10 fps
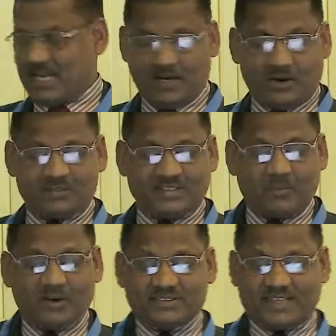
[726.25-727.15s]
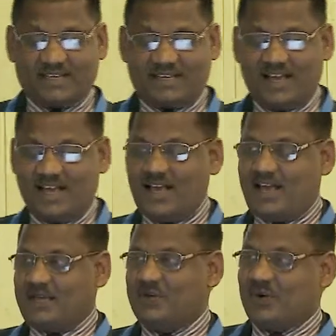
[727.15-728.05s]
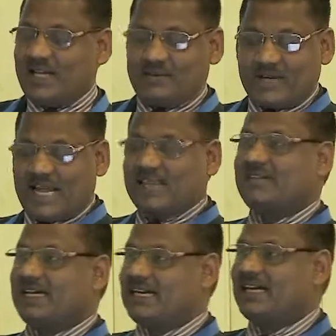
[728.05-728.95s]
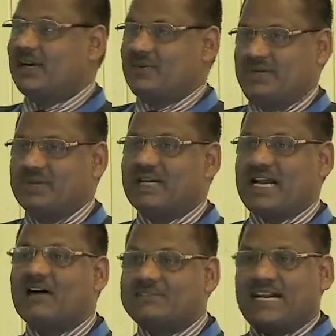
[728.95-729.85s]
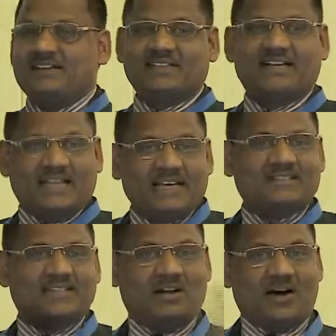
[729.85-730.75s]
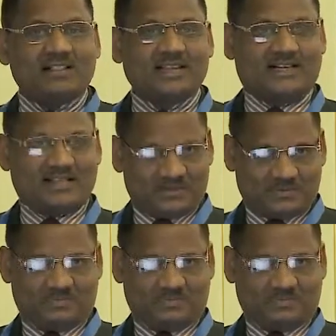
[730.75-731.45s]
Now, supposing you can actually drill down. You can have slicing and dicing and all that,